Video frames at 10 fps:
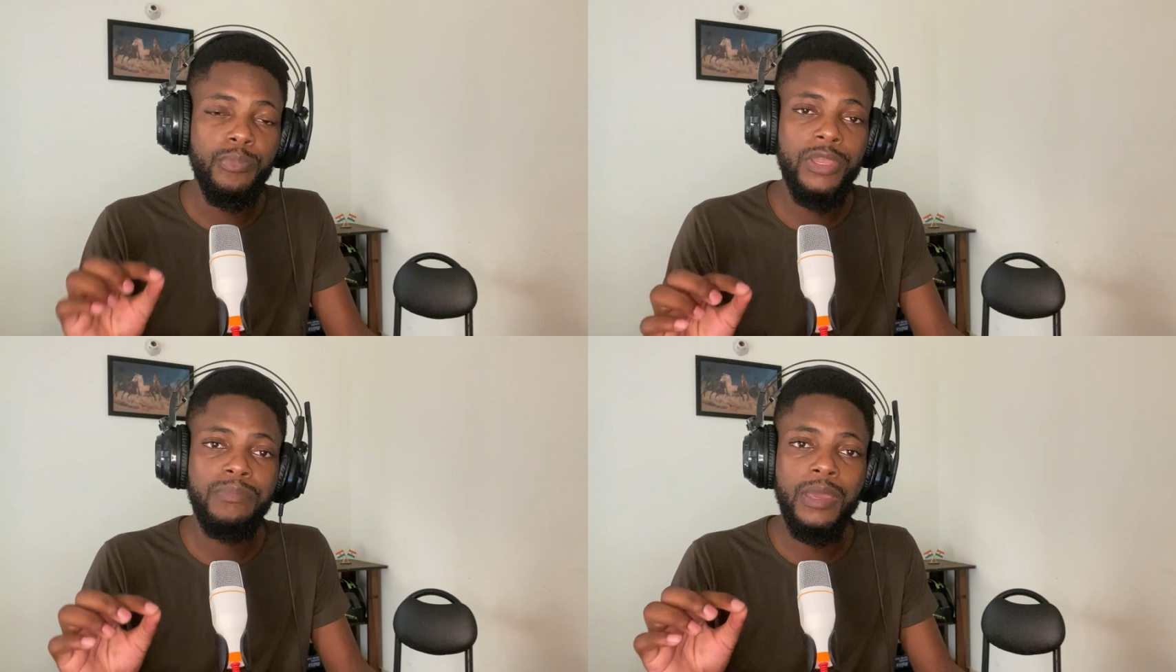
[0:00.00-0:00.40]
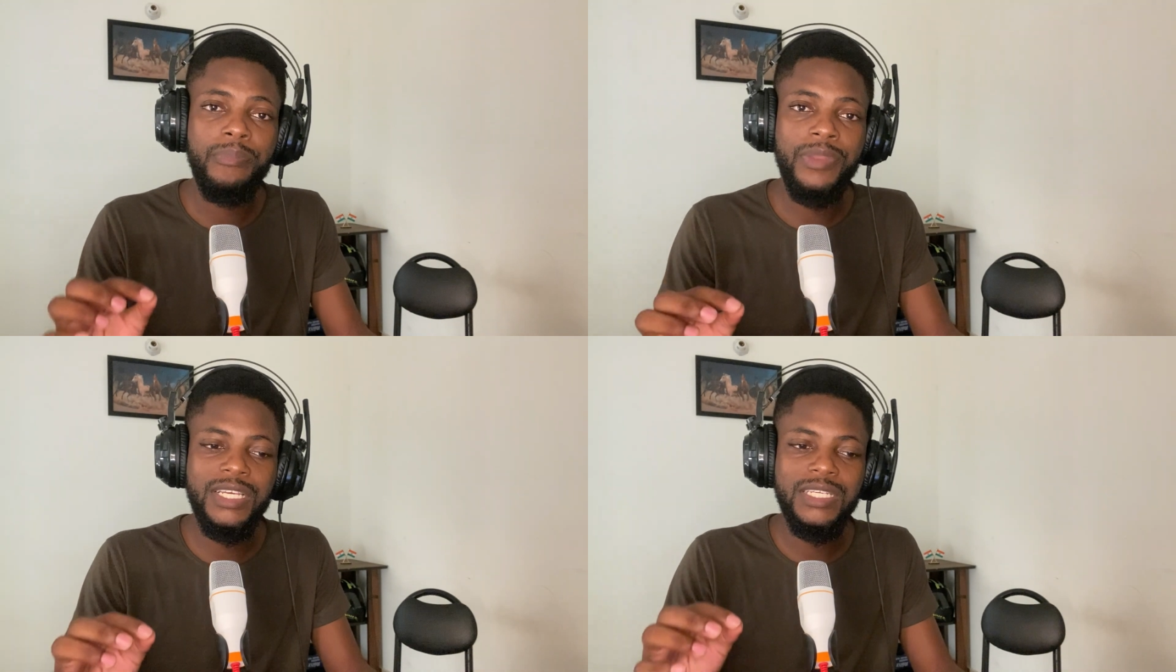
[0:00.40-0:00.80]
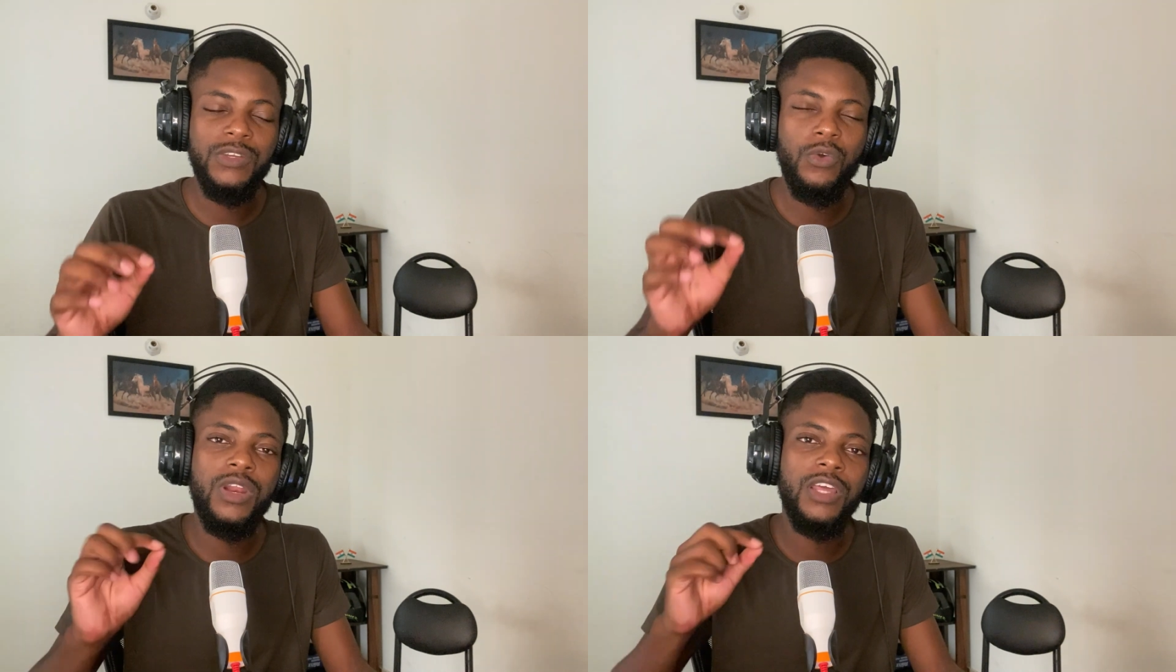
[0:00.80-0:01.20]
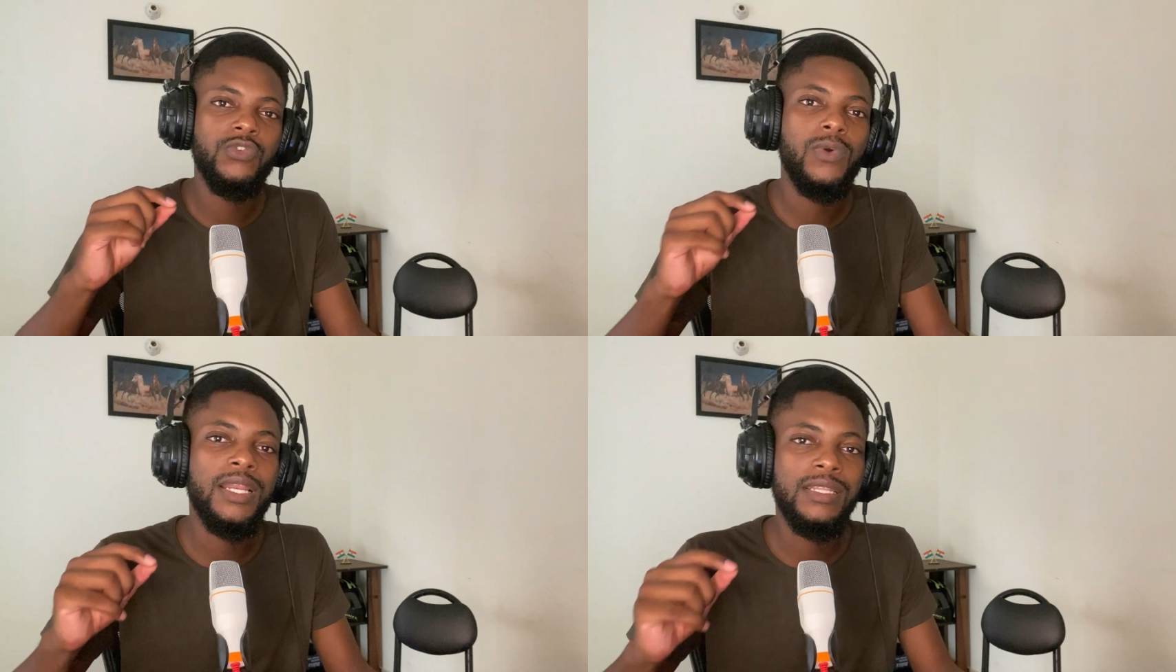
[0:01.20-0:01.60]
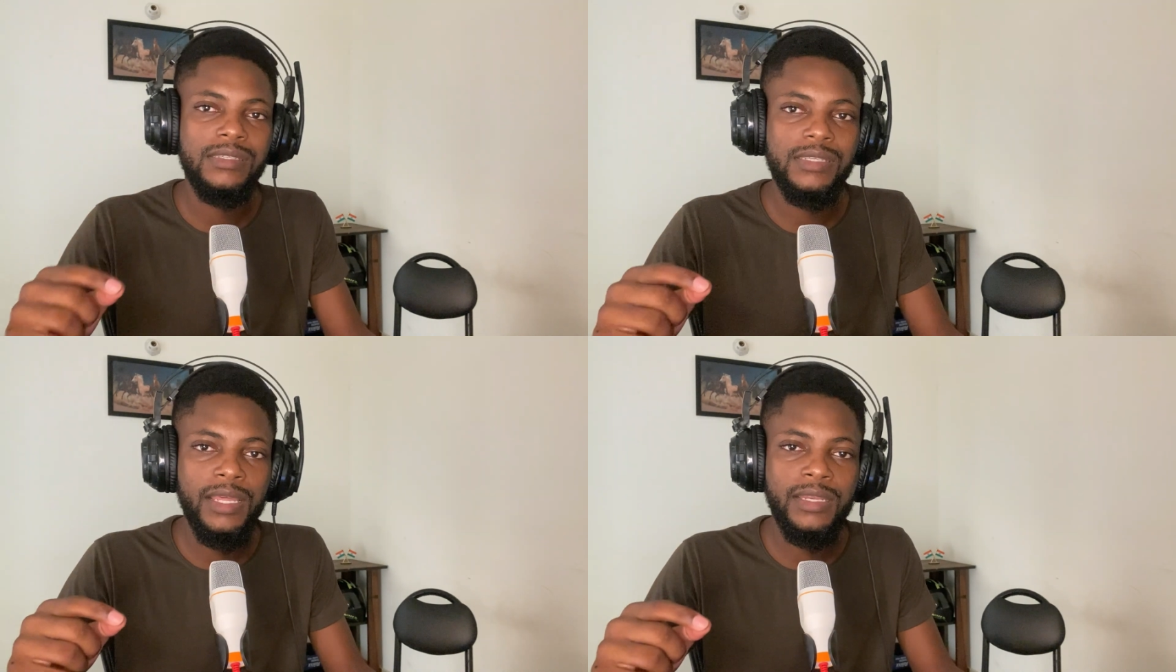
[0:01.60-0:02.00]
bit by bit, in order to
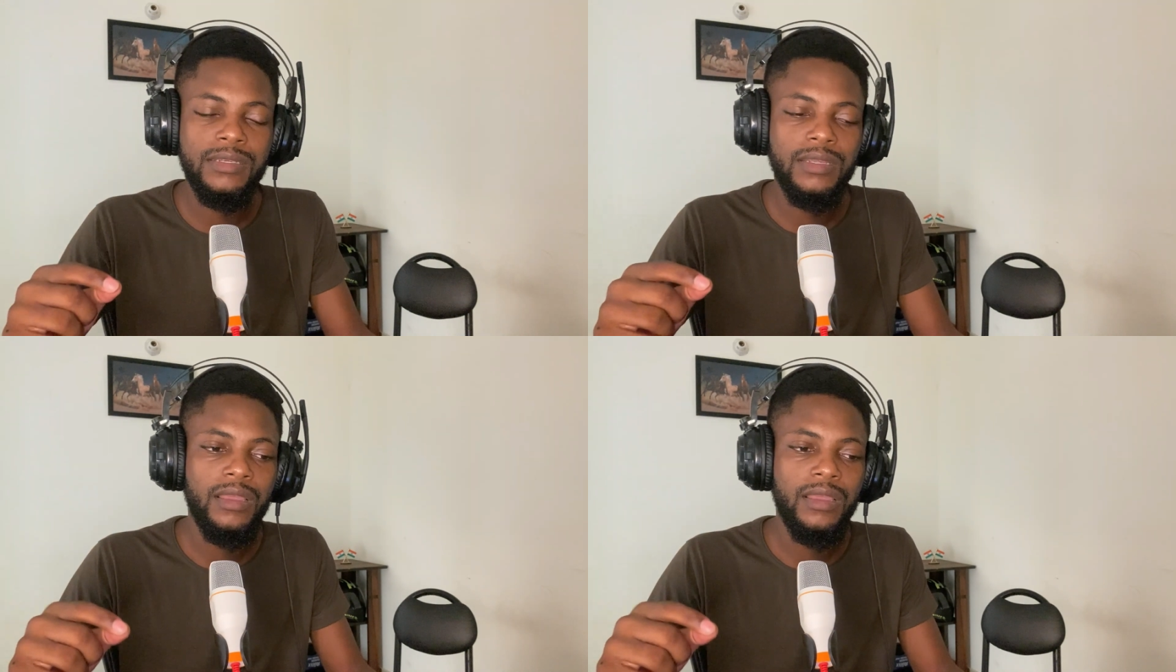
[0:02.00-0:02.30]
understand.